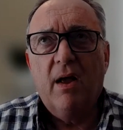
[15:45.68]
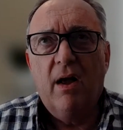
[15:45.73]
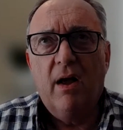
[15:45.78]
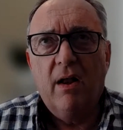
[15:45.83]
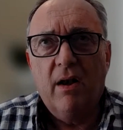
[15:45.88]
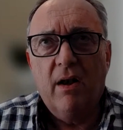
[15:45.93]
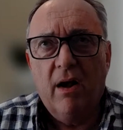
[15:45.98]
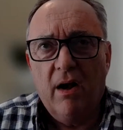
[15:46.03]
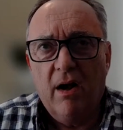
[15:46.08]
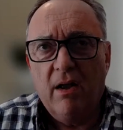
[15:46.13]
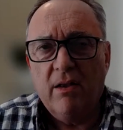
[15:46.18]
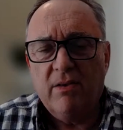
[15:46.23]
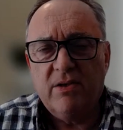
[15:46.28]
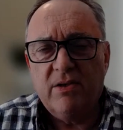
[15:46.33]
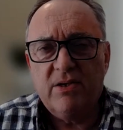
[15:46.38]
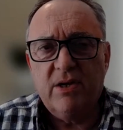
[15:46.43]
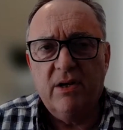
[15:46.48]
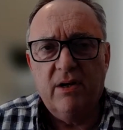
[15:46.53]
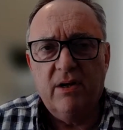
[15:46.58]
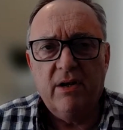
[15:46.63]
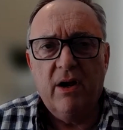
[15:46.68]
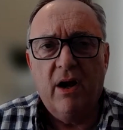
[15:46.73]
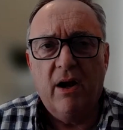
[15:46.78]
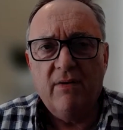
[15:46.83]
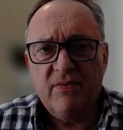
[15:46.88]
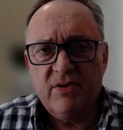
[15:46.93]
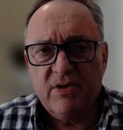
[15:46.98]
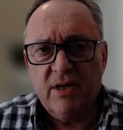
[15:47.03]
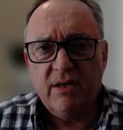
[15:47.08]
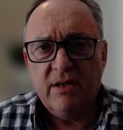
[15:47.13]
And I've
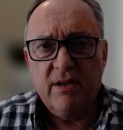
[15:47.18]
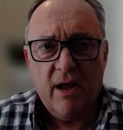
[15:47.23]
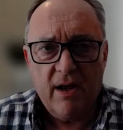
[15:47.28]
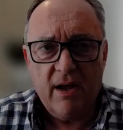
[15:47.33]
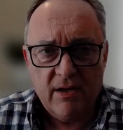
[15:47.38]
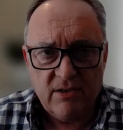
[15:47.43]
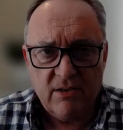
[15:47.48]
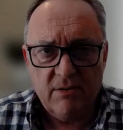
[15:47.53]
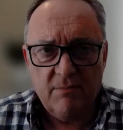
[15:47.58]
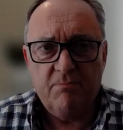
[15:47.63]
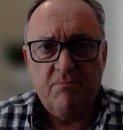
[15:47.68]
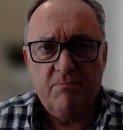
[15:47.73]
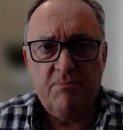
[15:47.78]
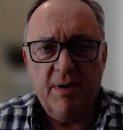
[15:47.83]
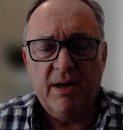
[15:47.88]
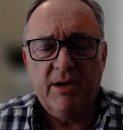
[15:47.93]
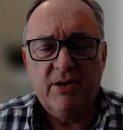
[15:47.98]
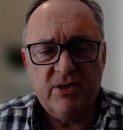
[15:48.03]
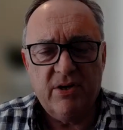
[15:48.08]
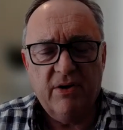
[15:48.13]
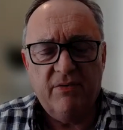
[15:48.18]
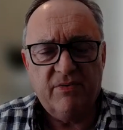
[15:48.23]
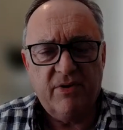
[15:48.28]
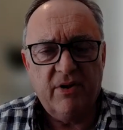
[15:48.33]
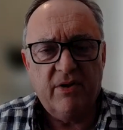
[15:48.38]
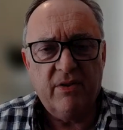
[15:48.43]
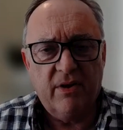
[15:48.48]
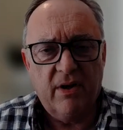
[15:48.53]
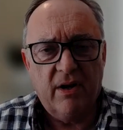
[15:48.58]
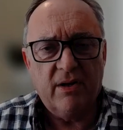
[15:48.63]
seen that as a big shift
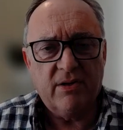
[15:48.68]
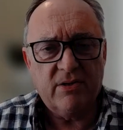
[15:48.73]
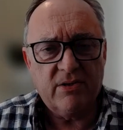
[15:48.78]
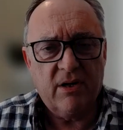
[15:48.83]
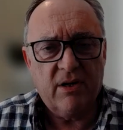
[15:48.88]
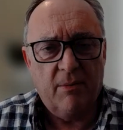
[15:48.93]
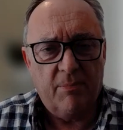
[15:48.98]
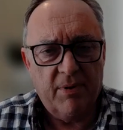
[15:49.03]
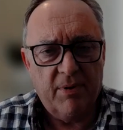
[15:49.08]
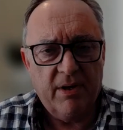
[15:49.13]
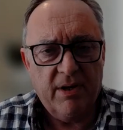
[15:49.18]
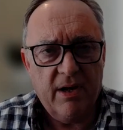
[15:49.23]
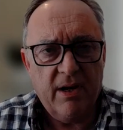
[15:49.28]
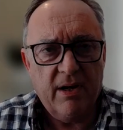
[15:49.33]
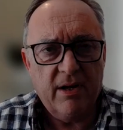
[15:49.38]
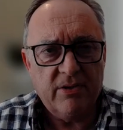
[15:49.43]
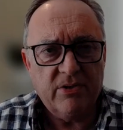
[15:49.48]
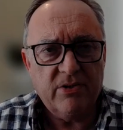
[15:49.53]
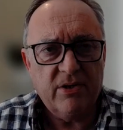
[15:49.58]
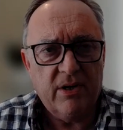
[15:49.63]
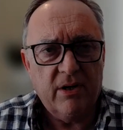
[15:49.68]
in the last couple of years.